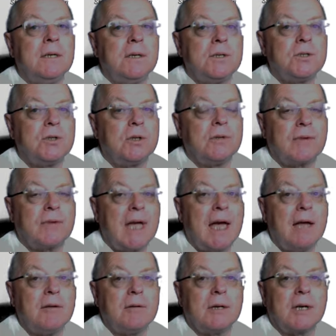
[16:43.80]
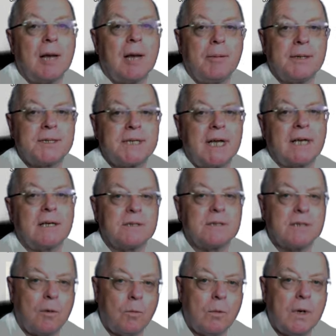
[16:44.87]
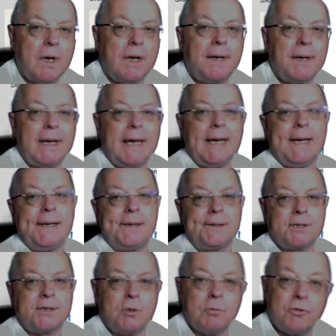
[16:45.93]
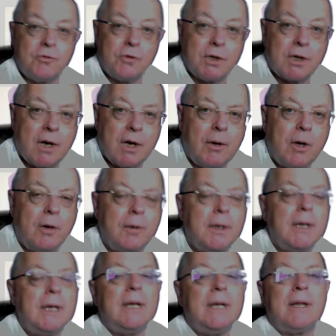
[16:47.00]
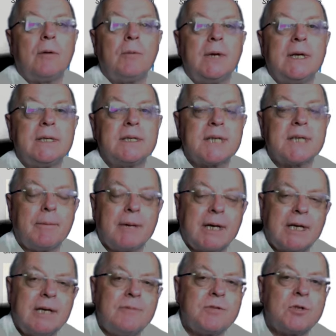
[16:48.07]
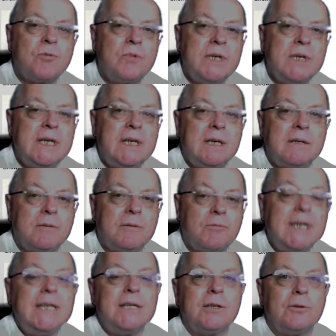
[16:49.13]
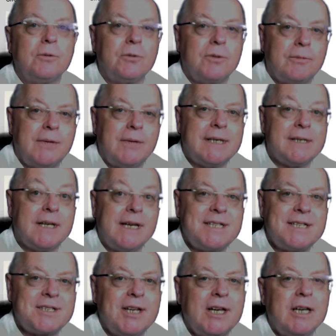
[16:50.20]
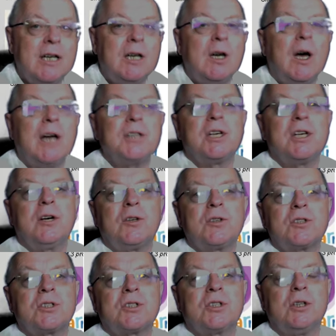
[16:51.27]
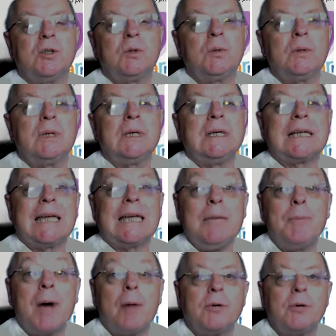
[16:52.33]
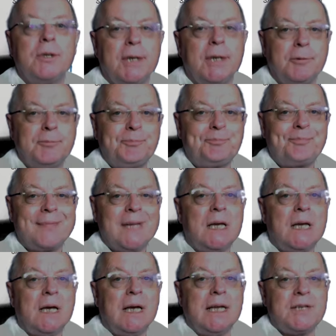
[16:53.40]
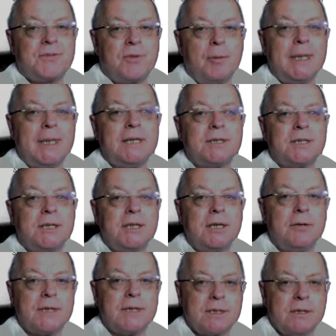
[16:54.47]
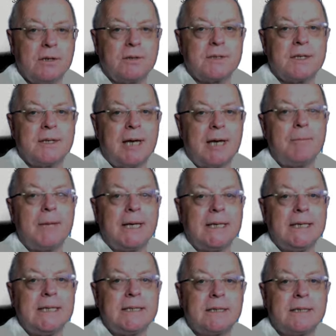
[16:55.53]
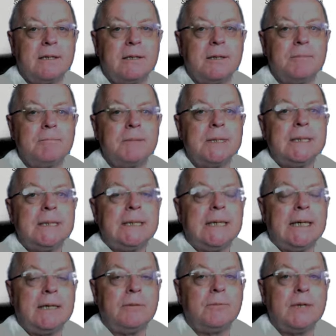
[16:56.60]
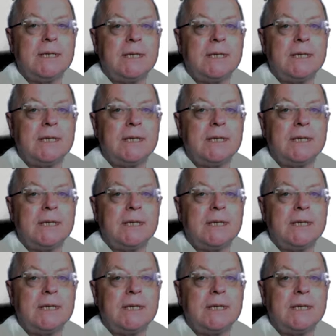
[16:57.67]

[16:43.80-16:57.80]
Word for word: sort of count a couple of seconds, like 1 and 2, before you go on. That really does help. It gives the reader, or the listener, a chance to keep up with you. It's familiar to you, it's not to them. They need time, and it really